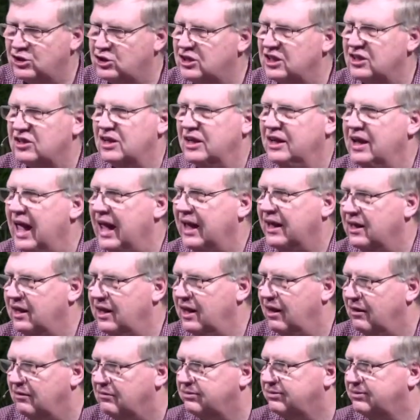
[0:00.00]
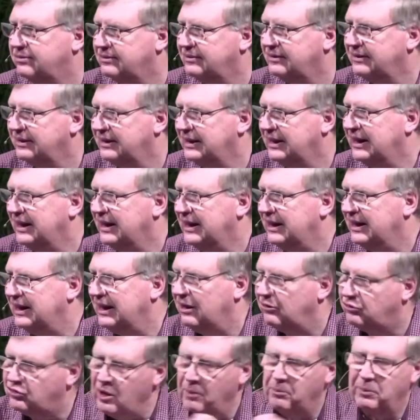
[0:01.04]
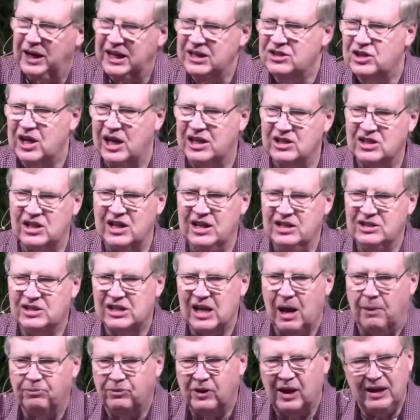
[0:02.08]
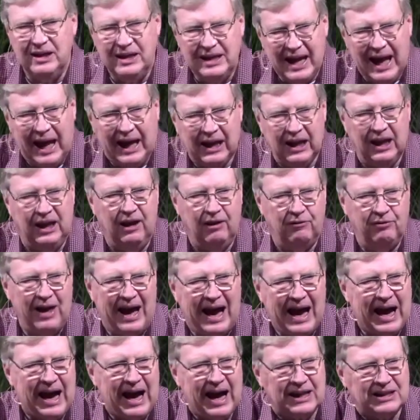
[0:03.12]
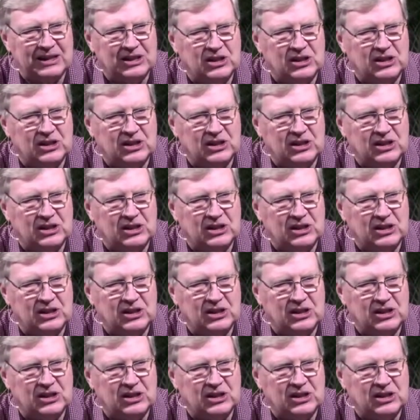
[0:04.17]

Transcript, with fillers: to the negative. If somebody says something negative, that